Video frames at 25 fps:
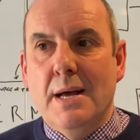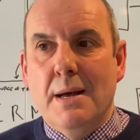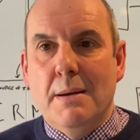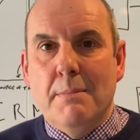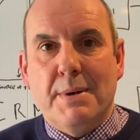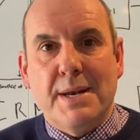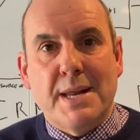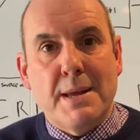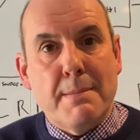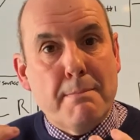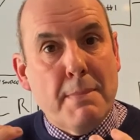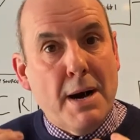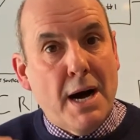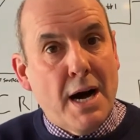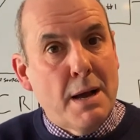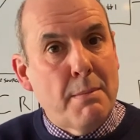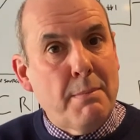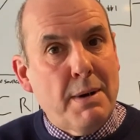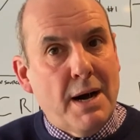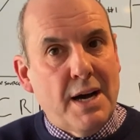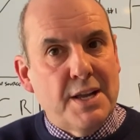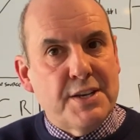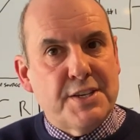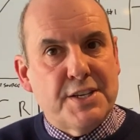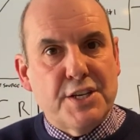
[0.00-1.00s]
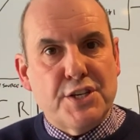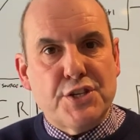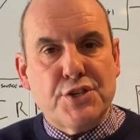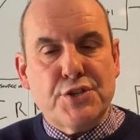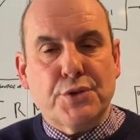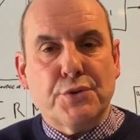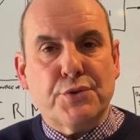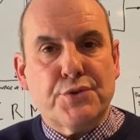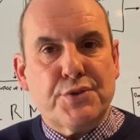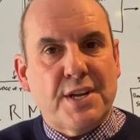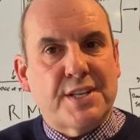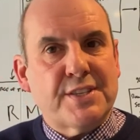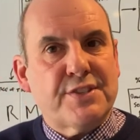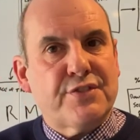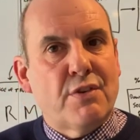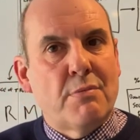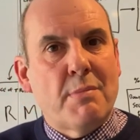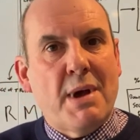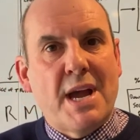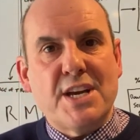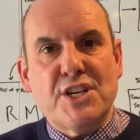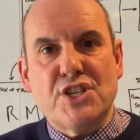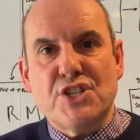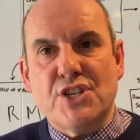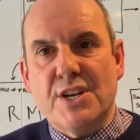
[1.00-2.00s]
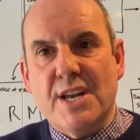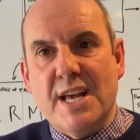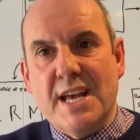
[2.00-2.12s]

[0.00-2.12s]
But in my mind, digital transformation